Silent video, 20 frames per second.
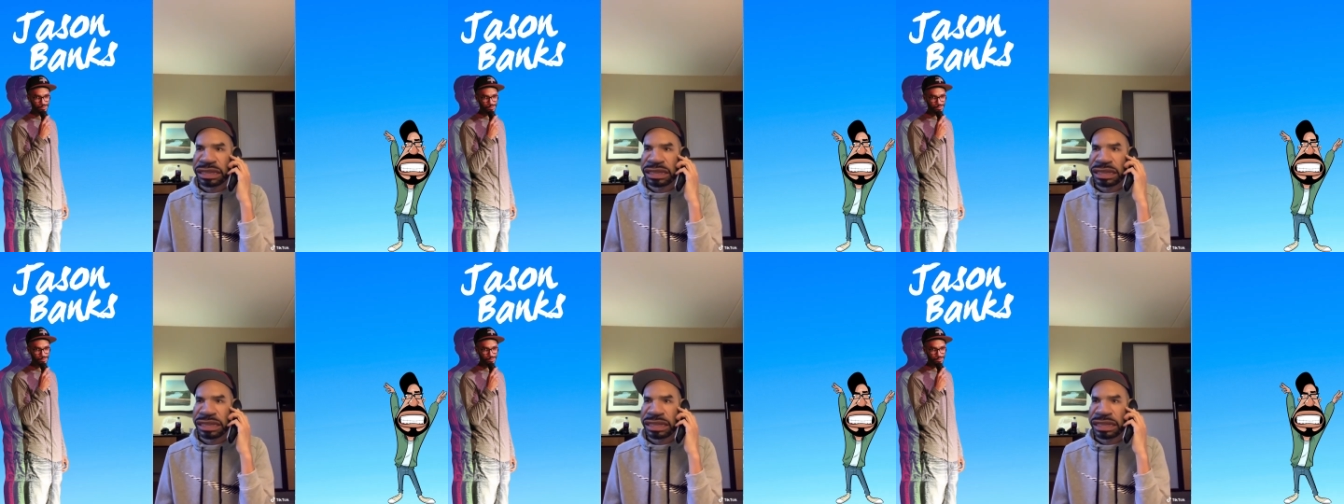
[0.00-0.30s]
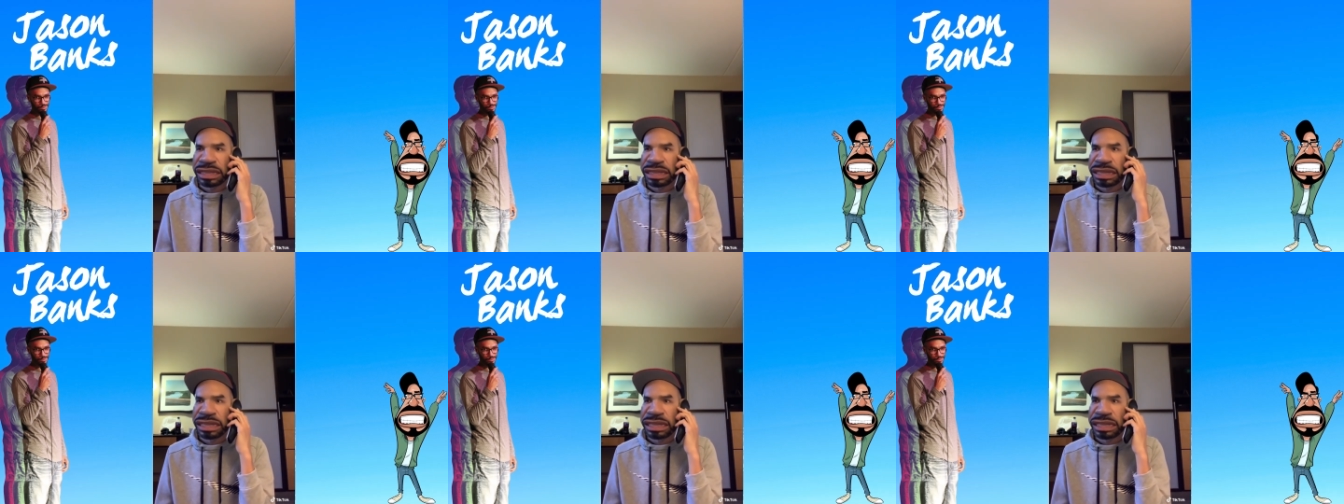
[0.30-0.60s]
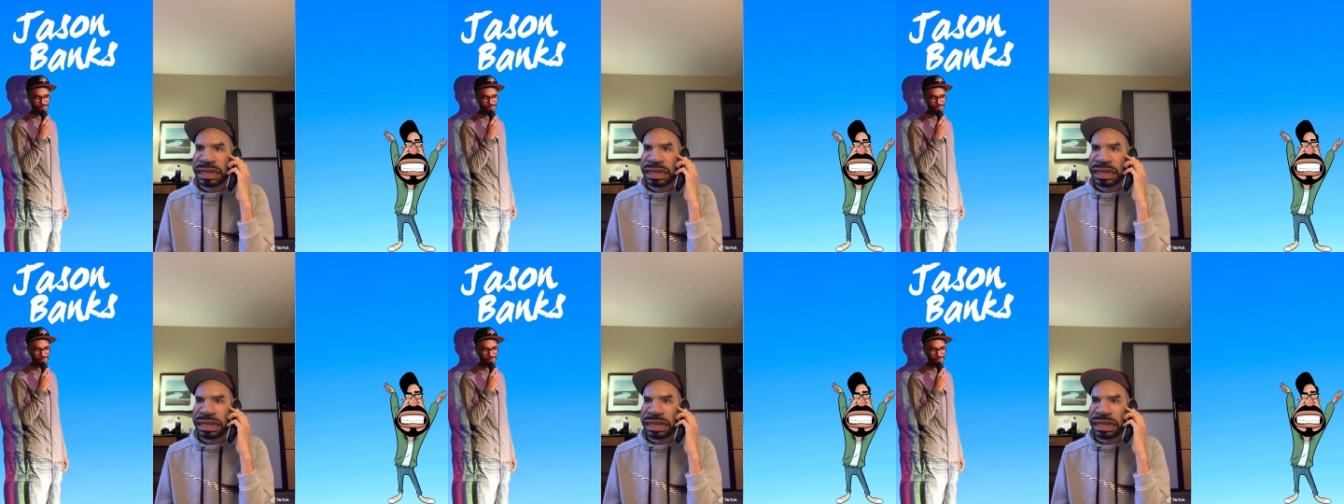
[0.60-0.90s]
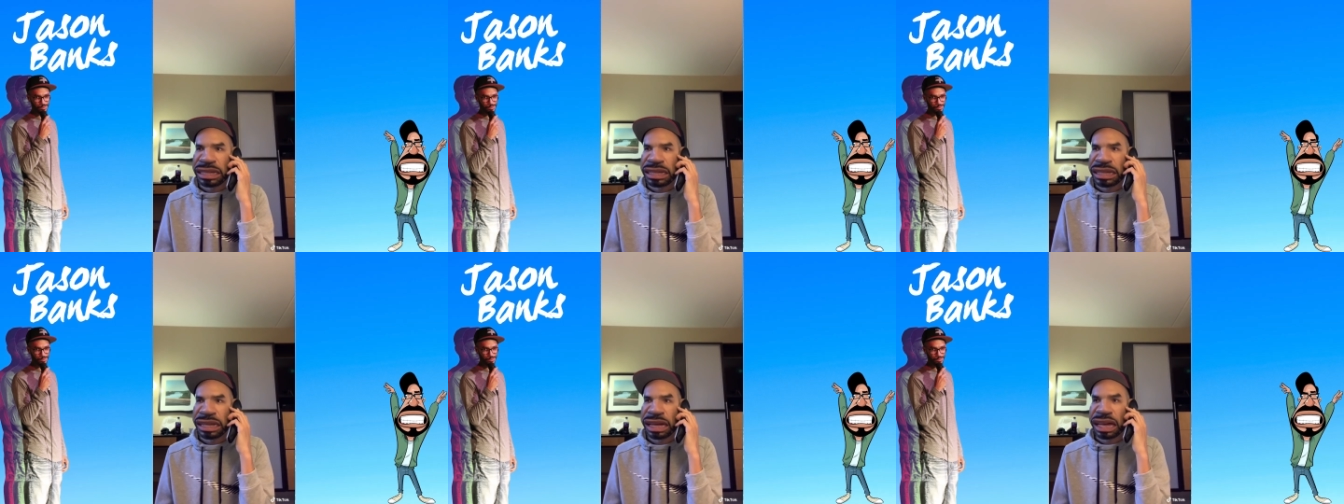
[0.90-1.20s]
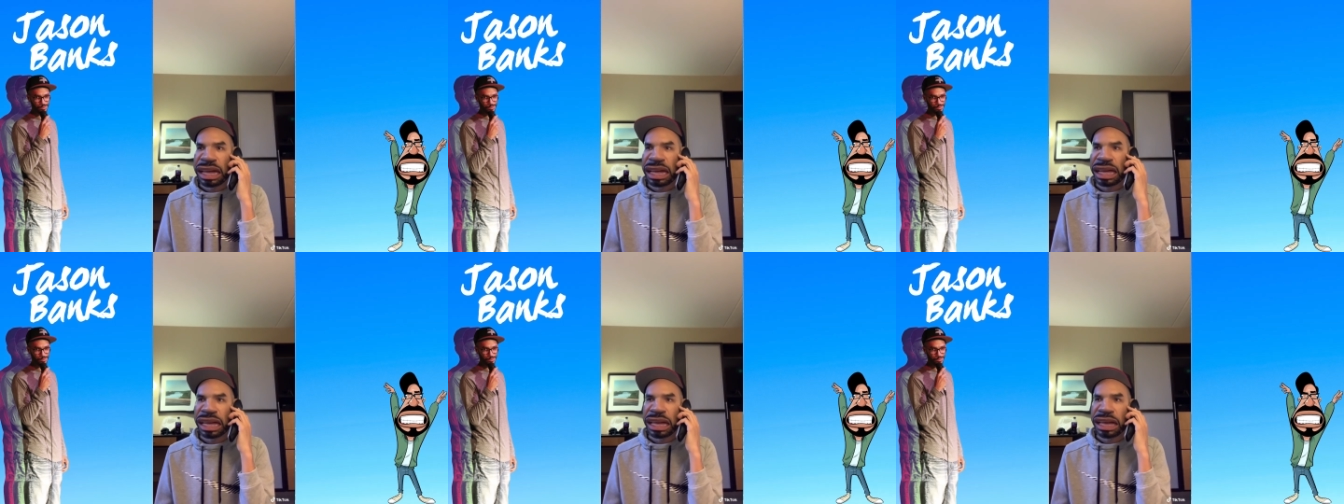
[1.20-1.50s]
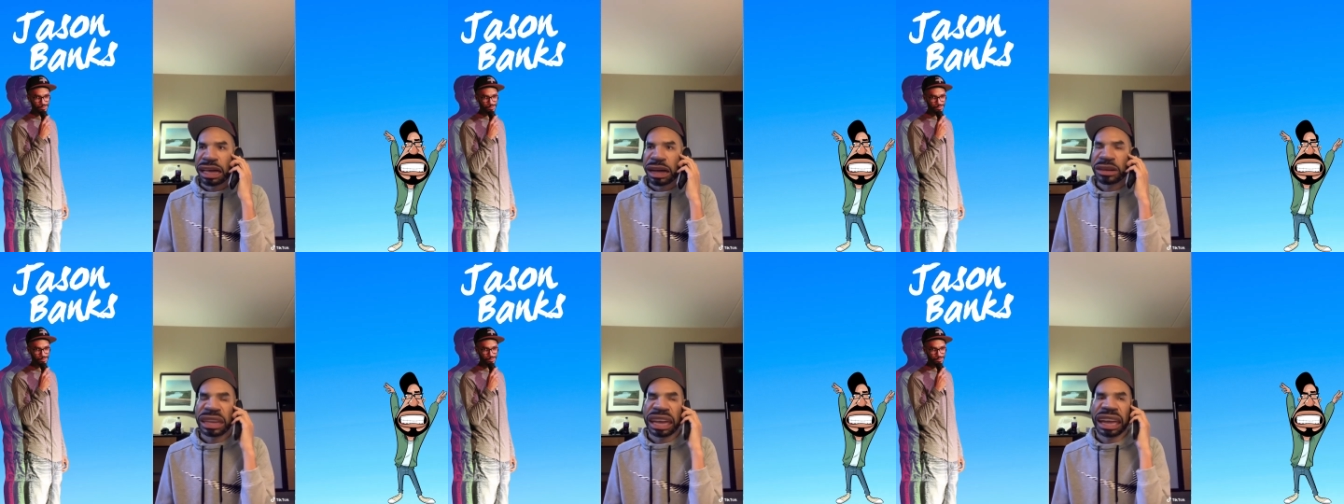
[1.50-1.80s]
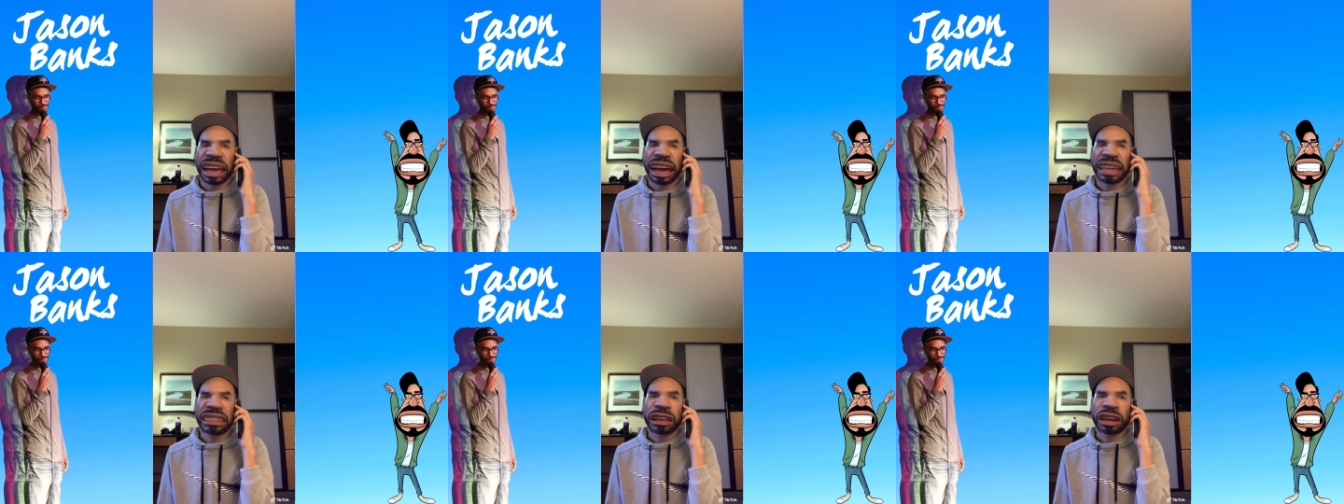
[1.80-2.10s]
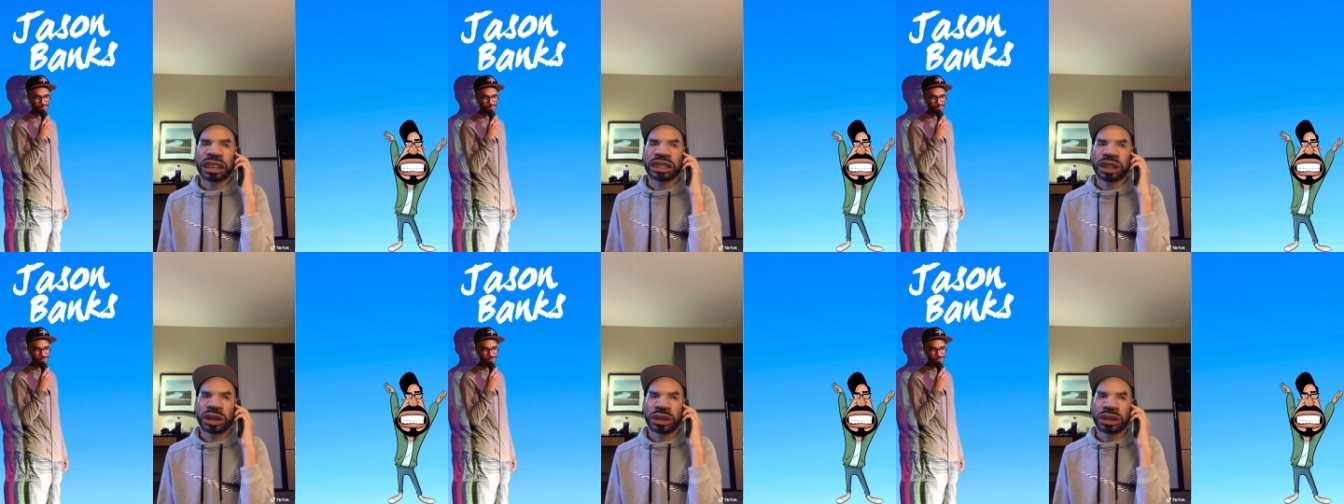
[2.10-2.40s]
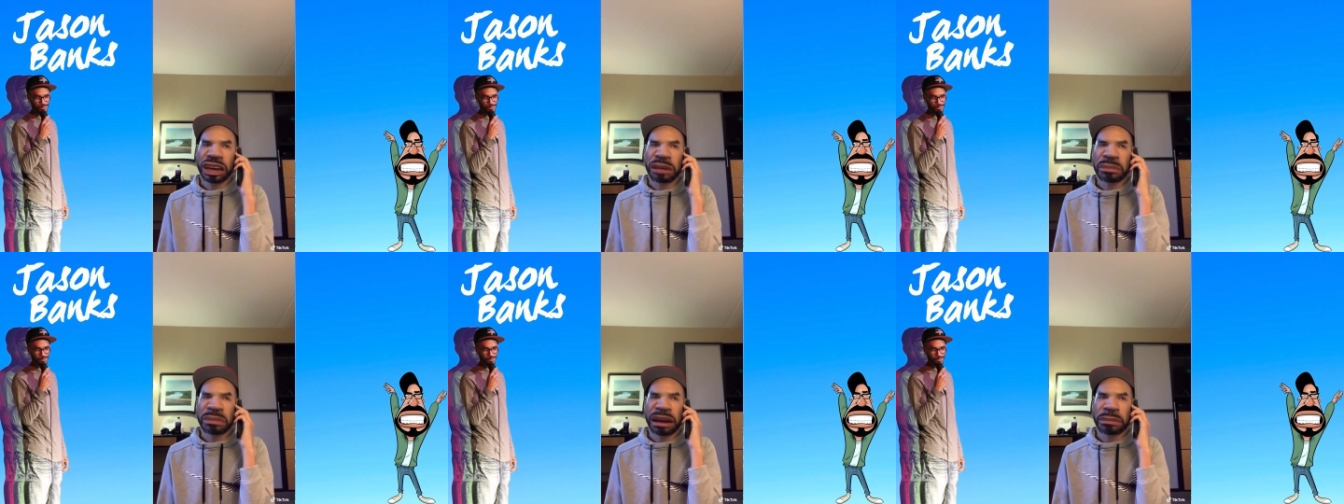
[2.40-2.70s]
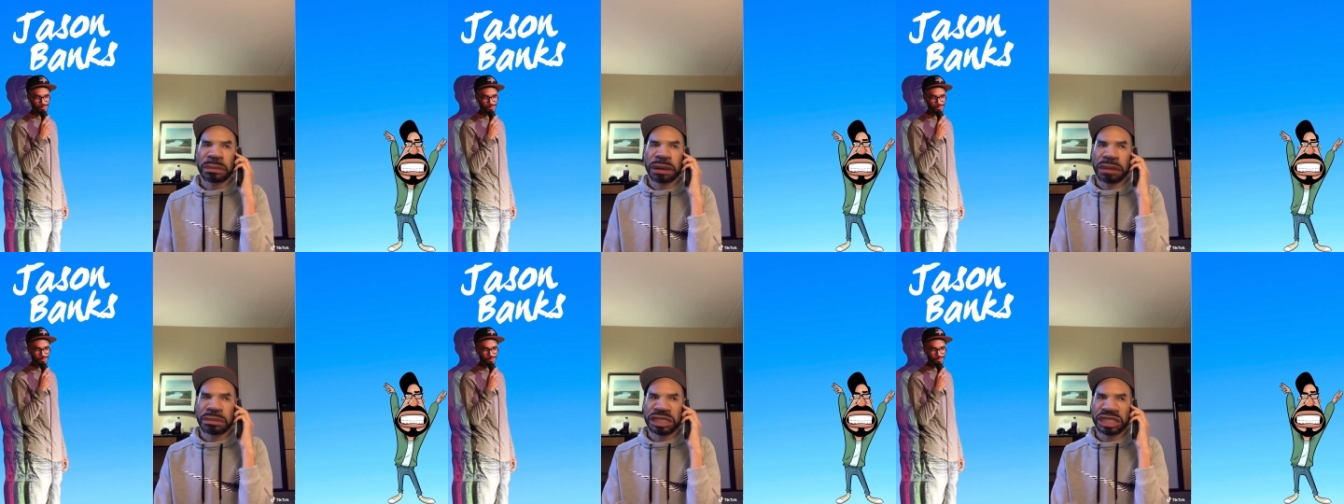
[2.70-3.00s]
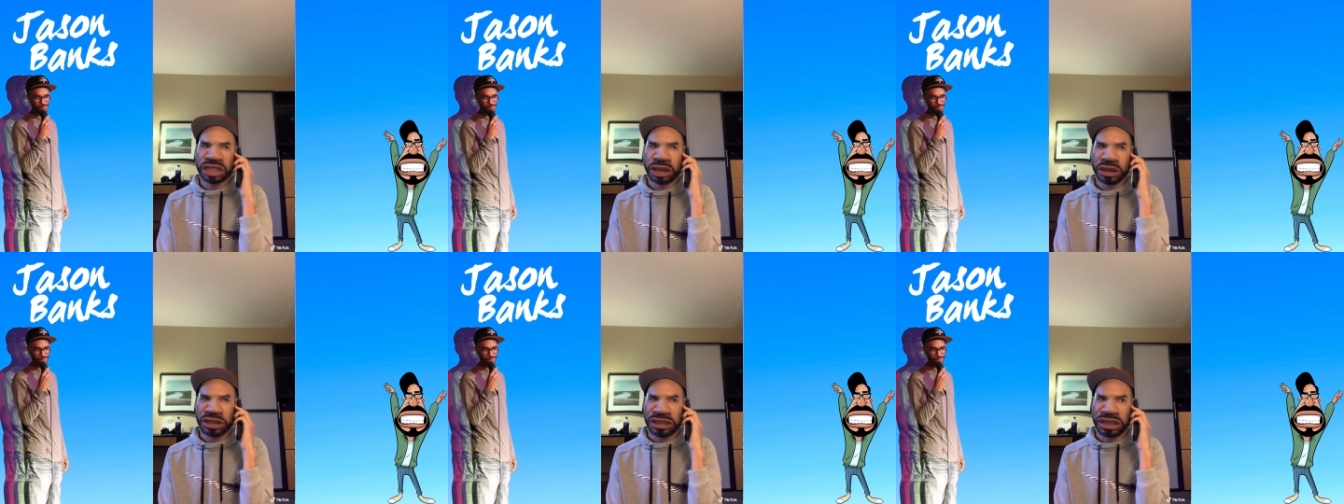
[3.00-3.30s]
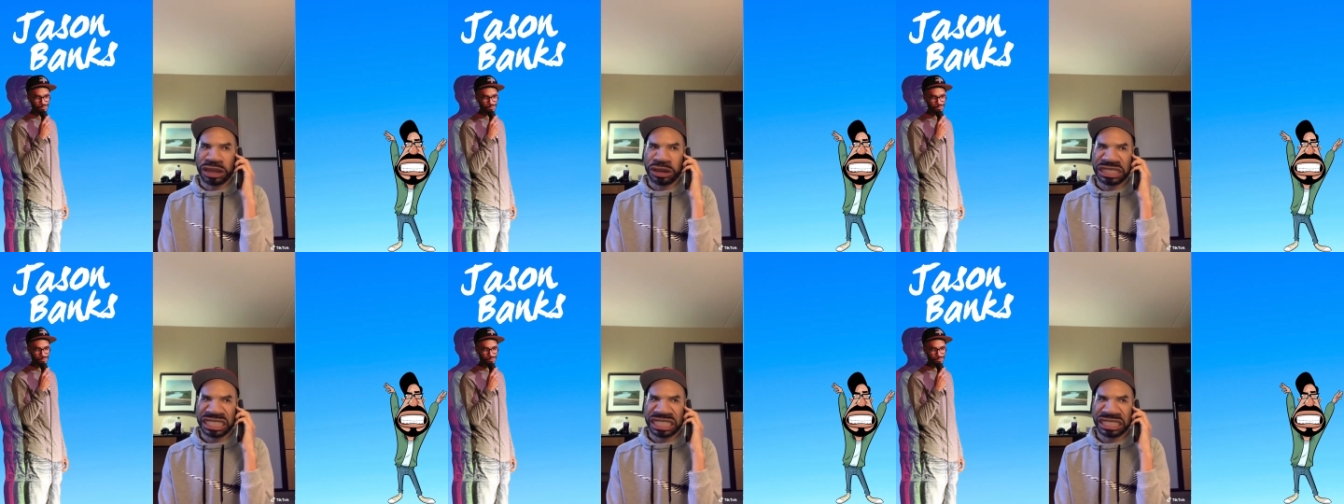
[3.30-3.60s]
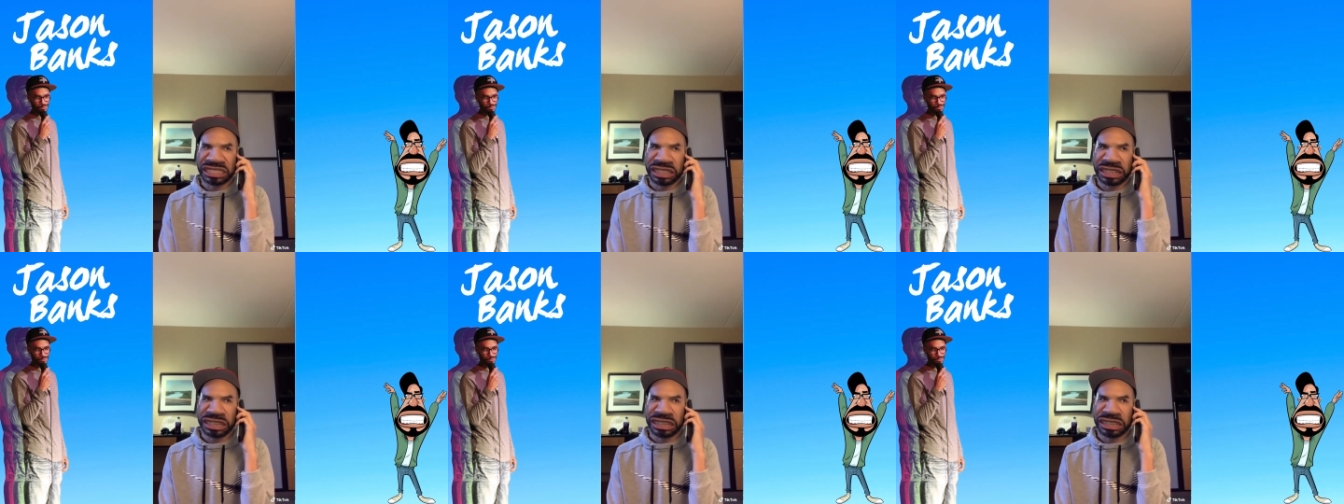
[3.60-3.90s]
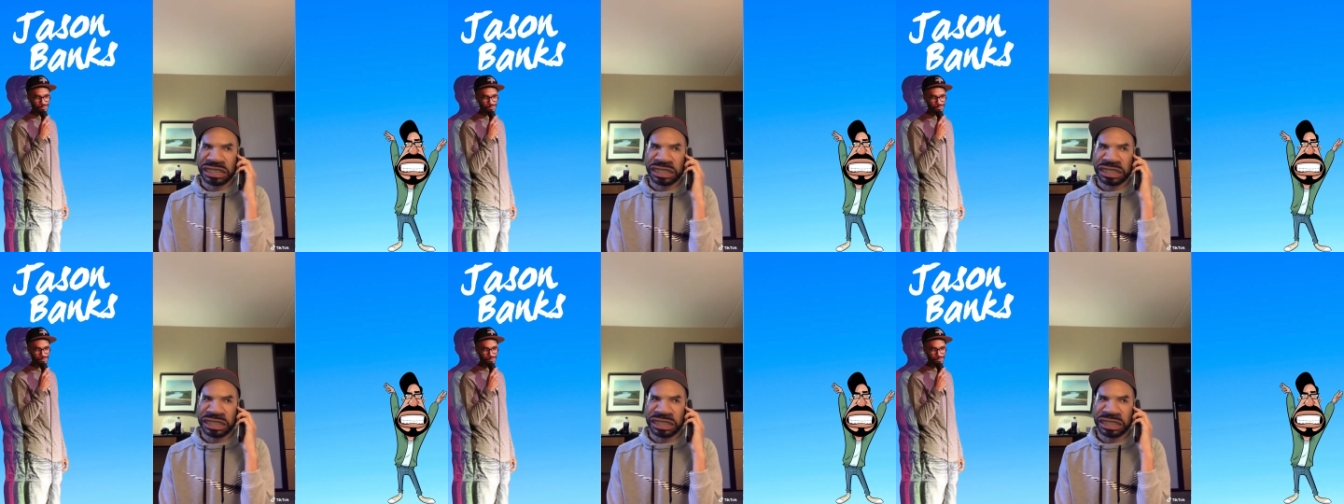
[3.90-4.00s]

Bobby Anderson knows where you live. Okay, I thought you were talking about Bobby Joe, your little sister.